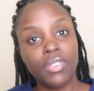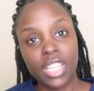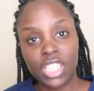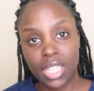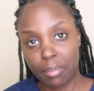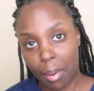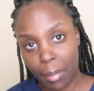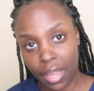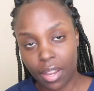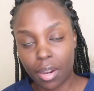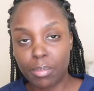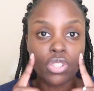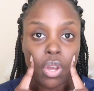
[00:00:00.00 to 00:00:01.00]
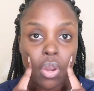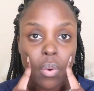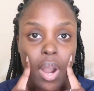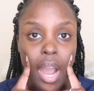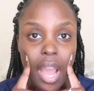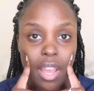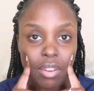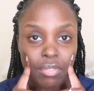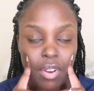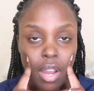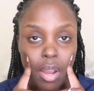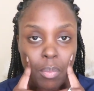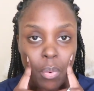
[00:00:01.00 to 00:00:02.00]
finishing my makeup. So I've
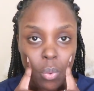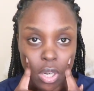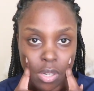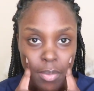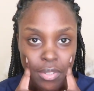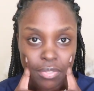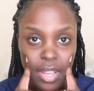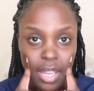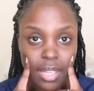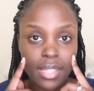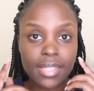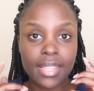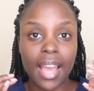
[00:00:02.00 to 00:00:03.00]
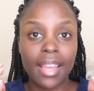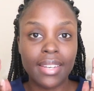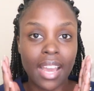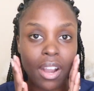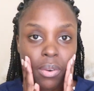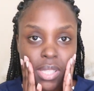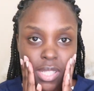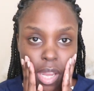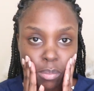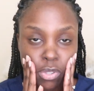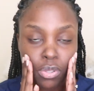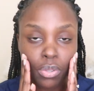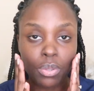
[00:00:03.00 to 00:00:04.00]
washed my face and now it's
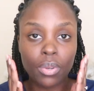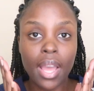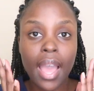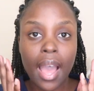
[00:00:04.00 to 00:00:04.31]
time to